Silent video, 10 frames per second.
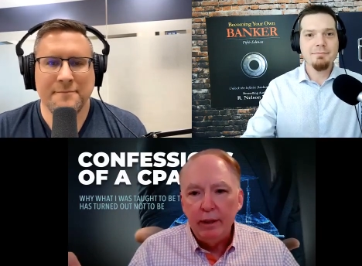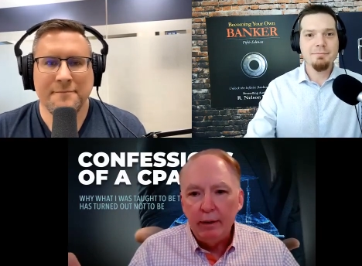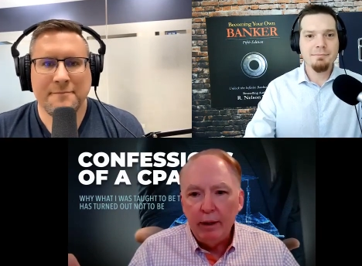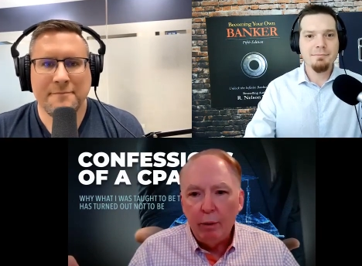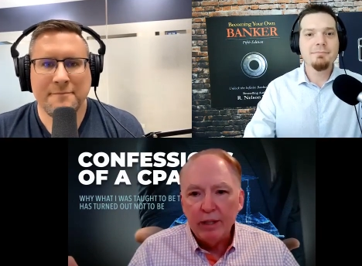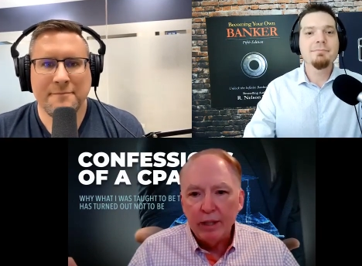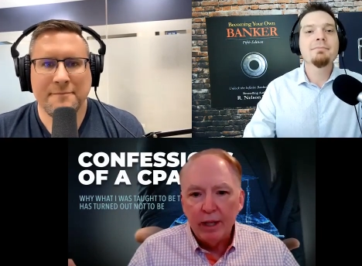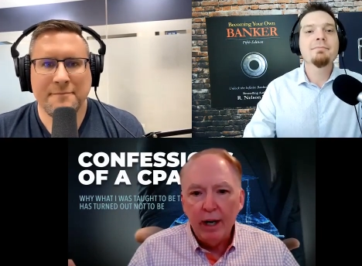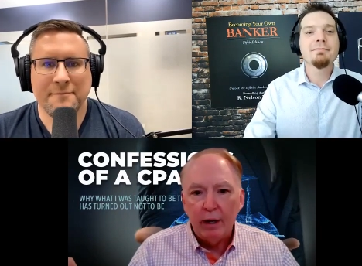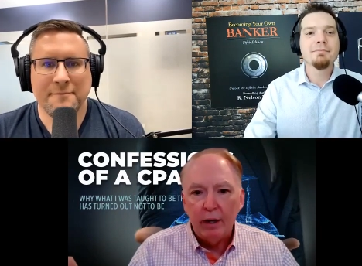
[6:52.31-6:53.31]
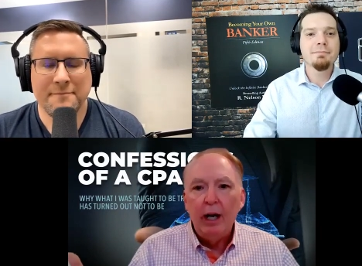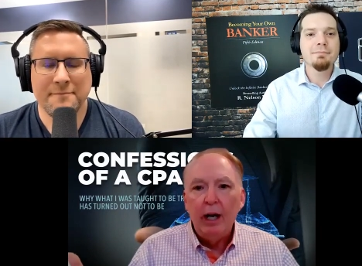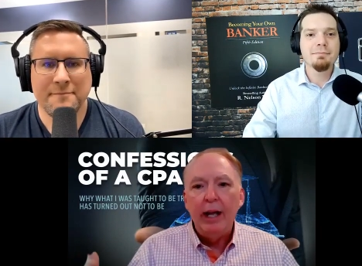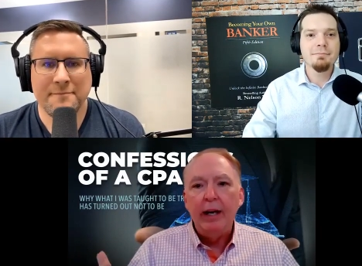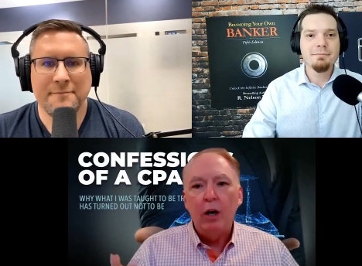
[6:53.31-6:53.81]
Speaker 1: It, it wasn't there.
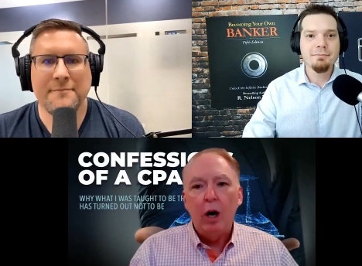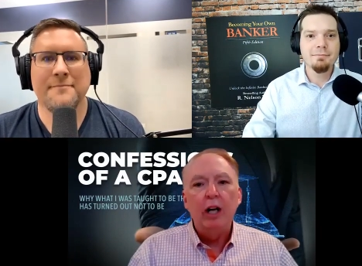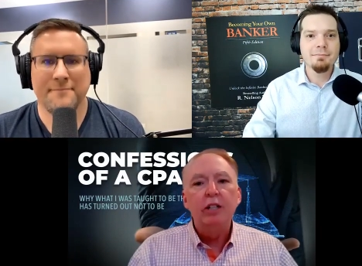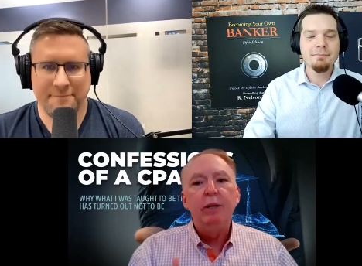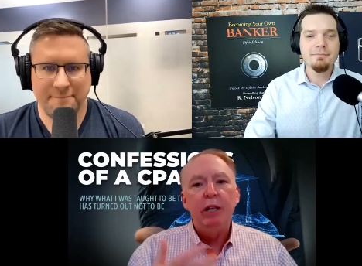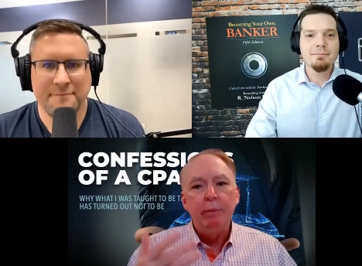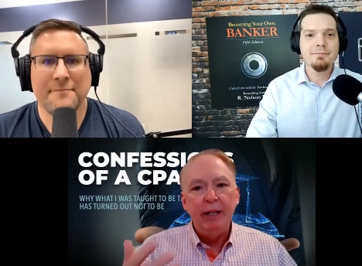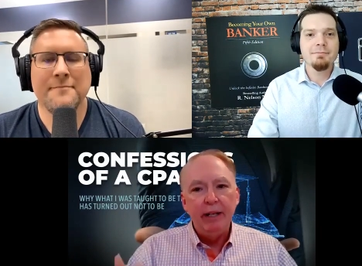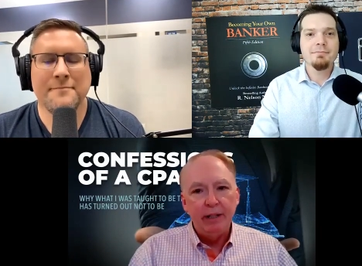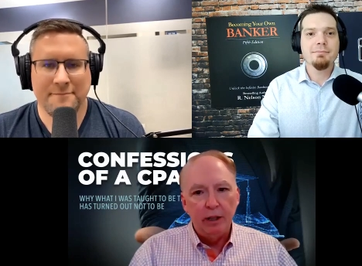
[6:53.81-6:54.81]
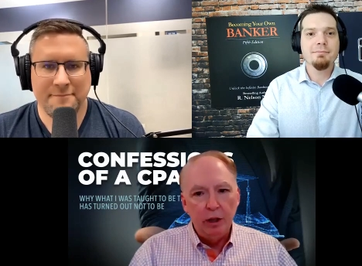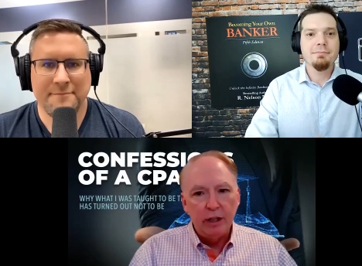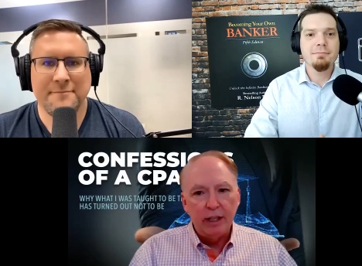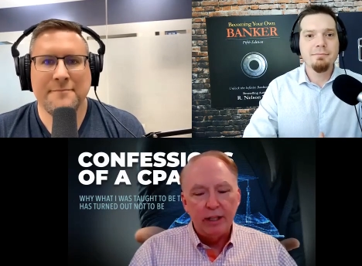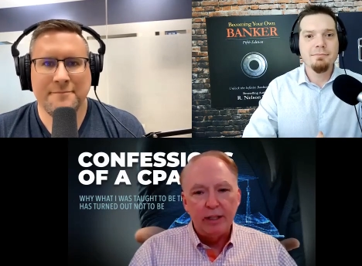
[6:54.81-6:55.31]
And it caused me to begin to
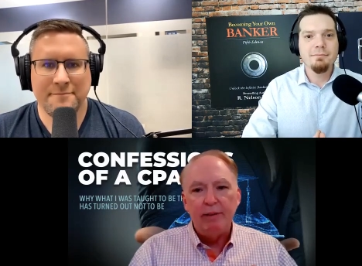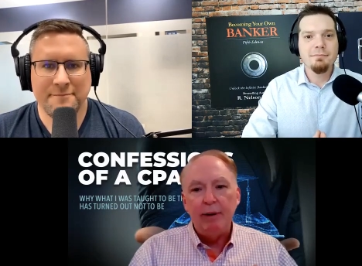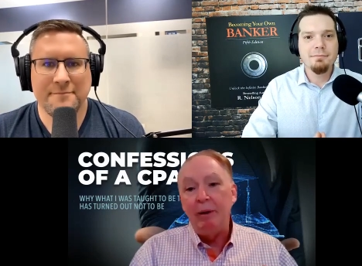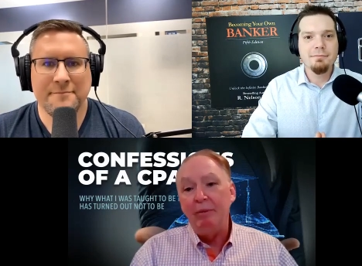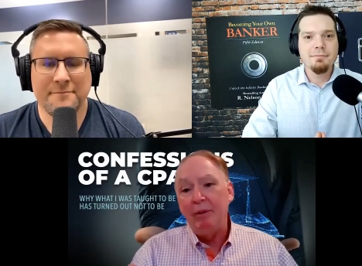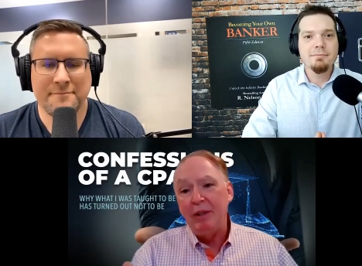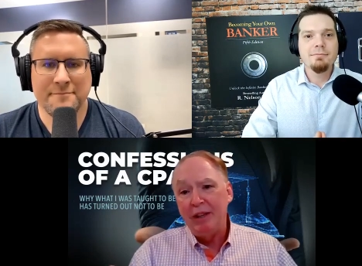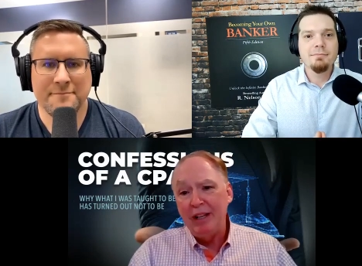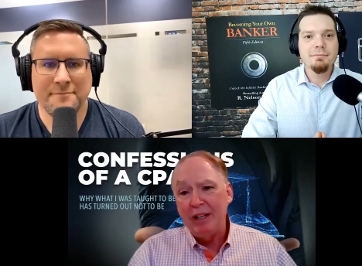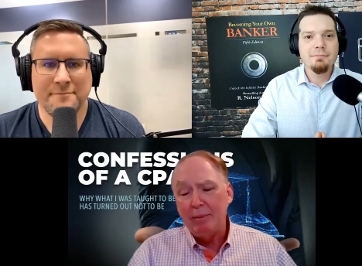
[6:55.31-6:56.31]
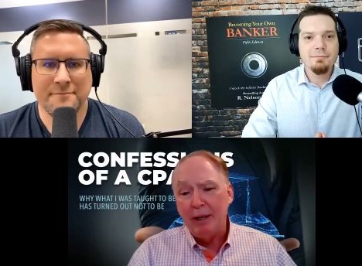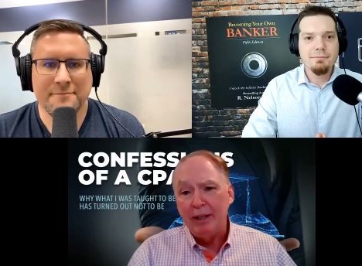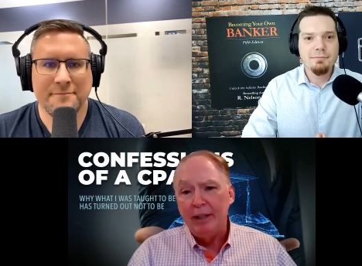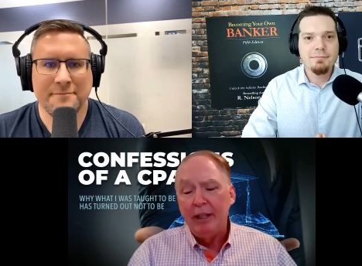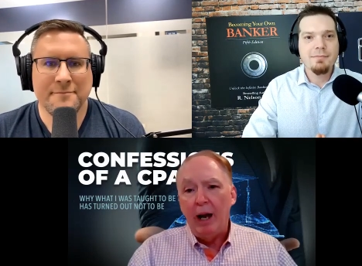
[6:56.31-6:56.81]
look at stuff. I mean, when you think
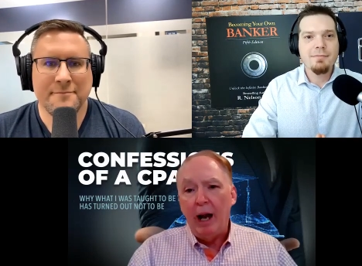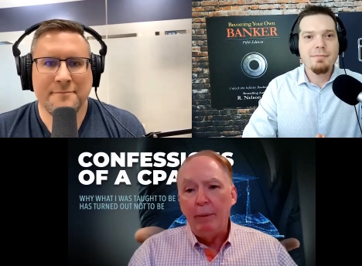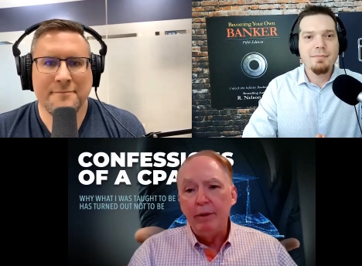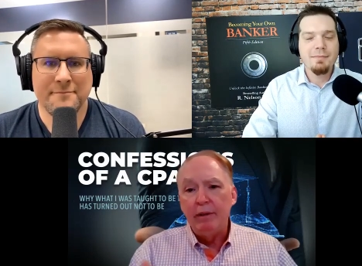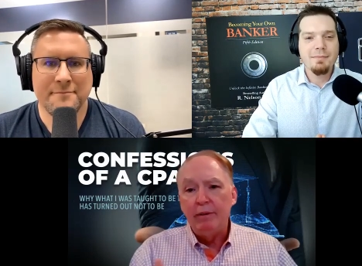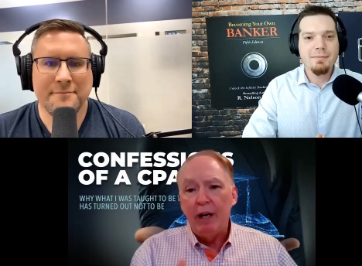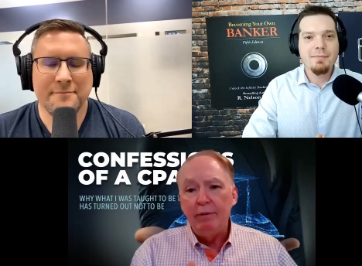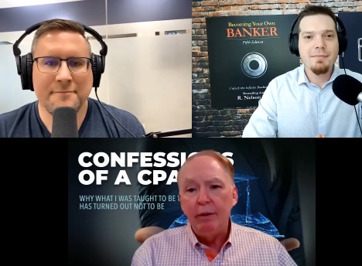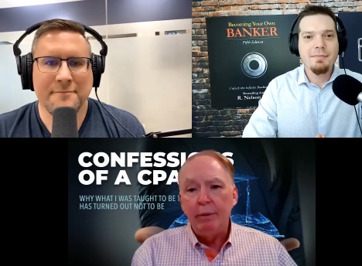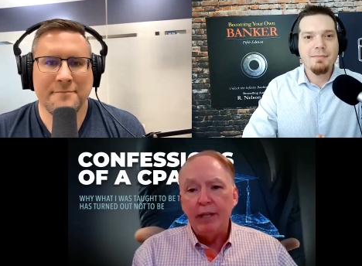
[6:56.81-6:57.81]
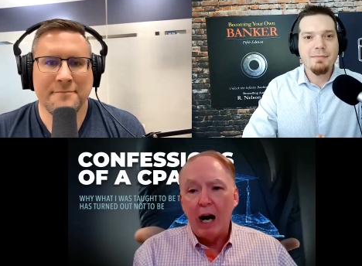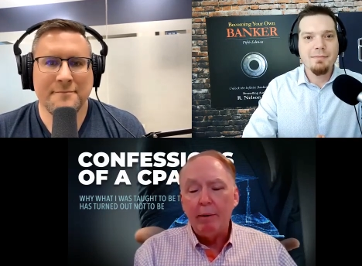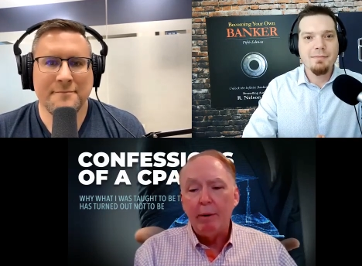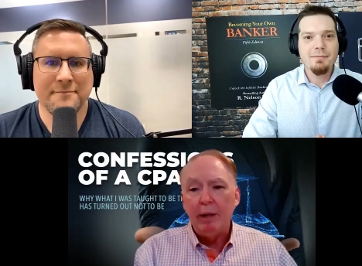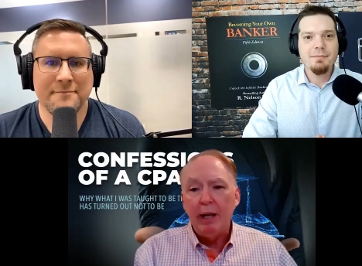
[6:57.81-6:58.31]
about it, I was involved in
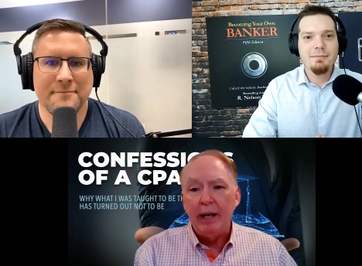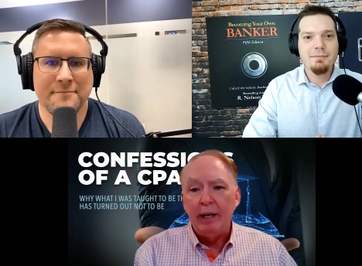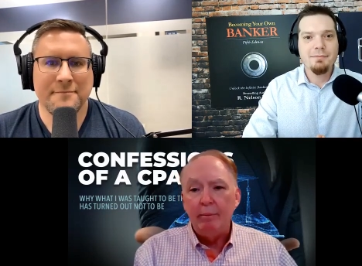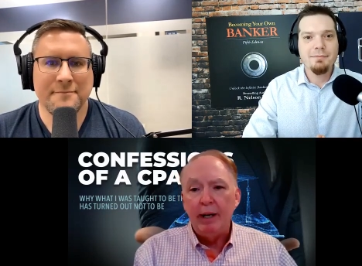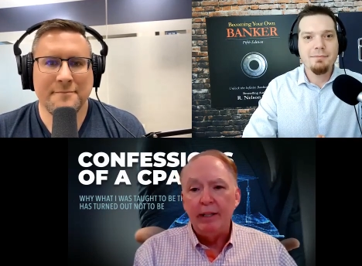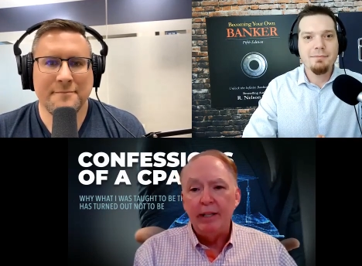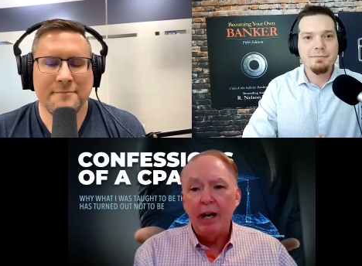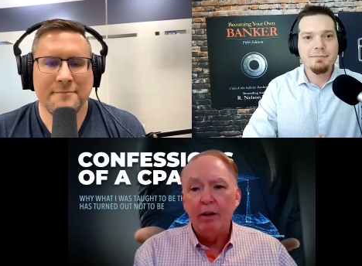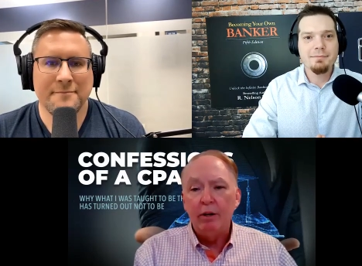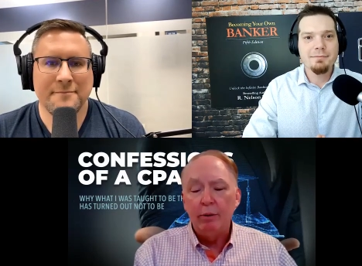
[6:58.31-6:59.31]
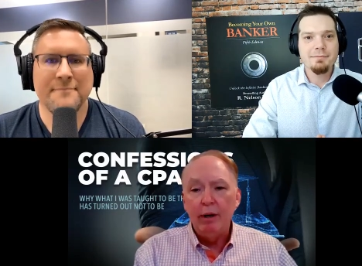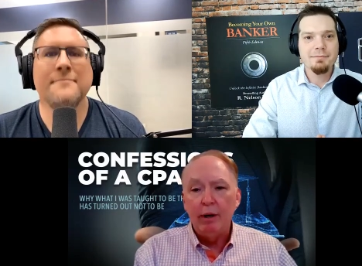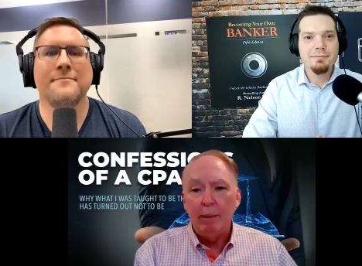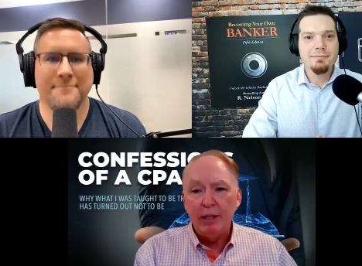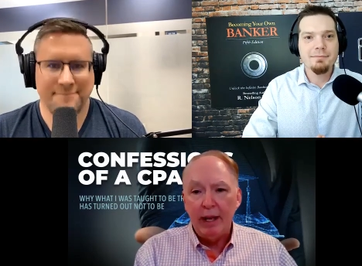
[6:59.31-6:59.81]
retirement planning my entire
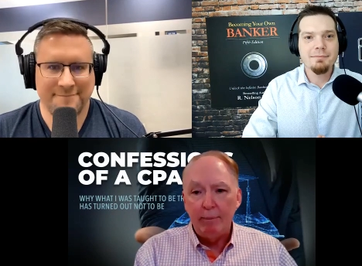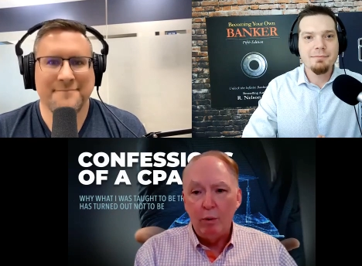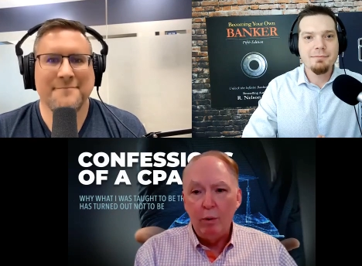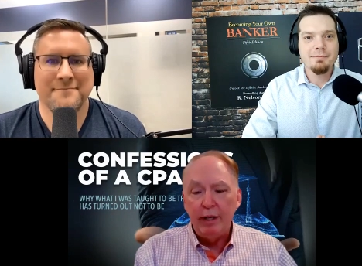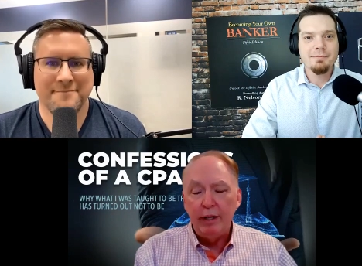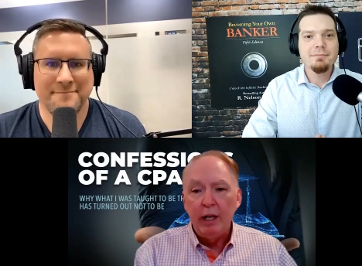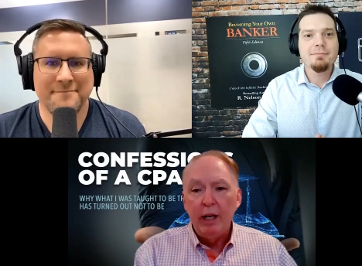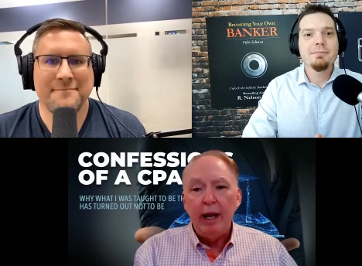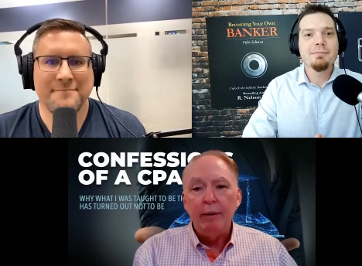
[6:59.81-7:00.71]
career up to that point